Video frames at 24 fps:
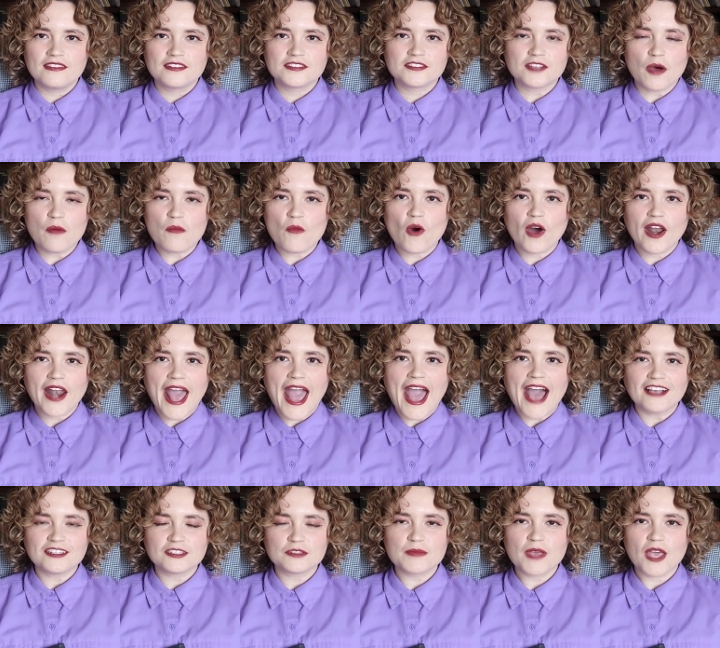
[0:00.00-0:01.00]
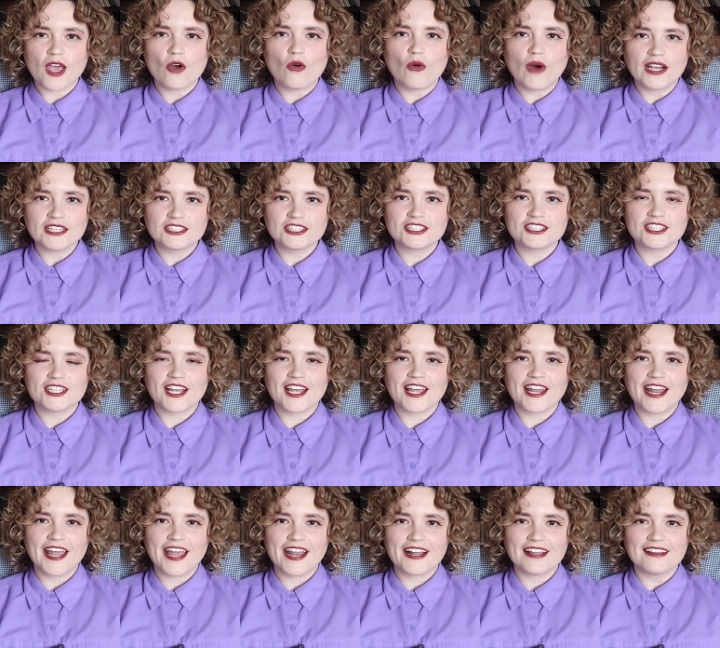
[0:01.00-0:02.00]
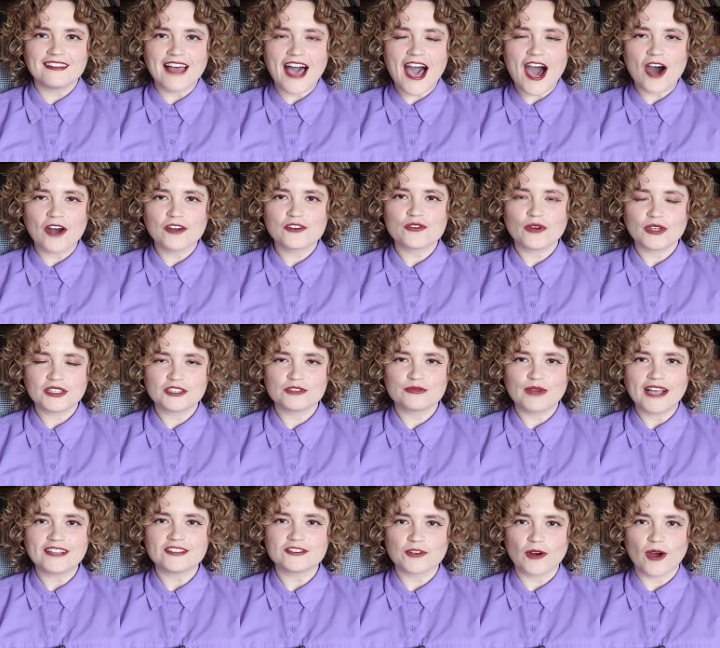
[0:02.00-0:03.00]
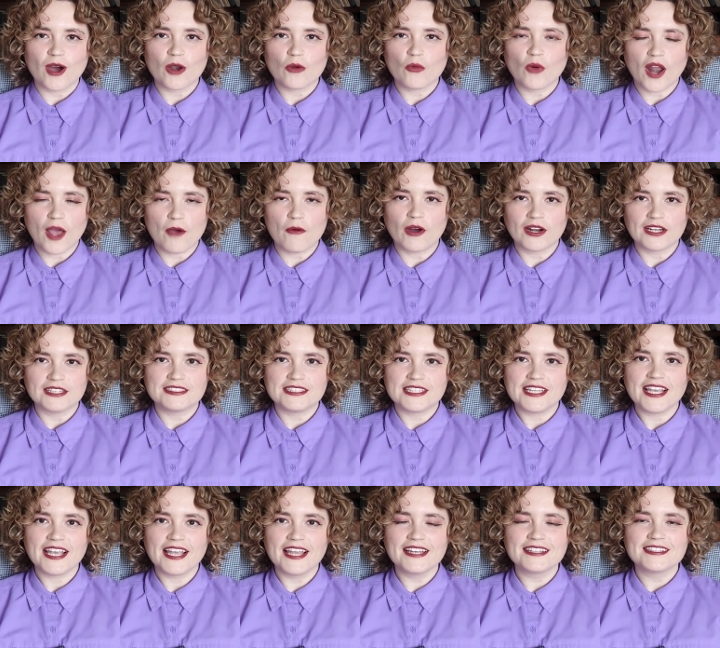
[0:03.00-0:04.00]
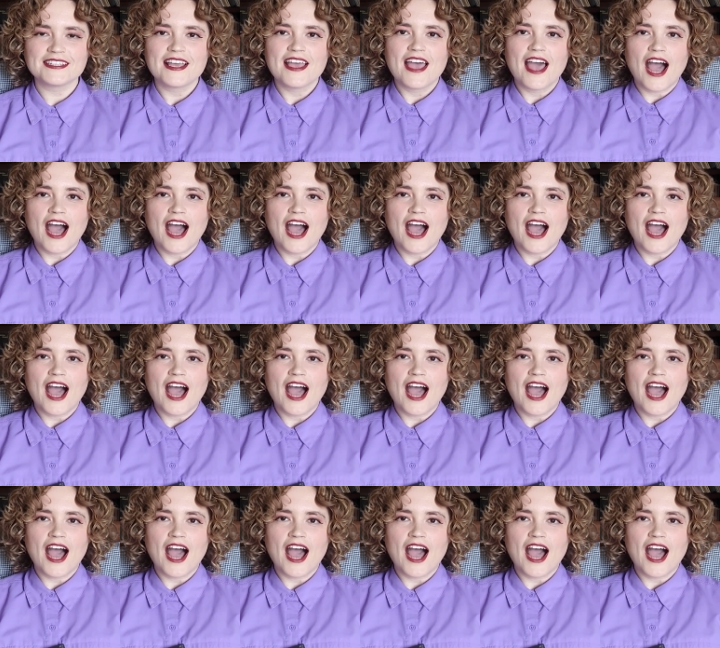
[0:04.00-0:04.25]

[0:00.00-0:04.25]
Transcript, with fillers: someone asked me a question in a loud, noisy restaurant what I wanted to eat.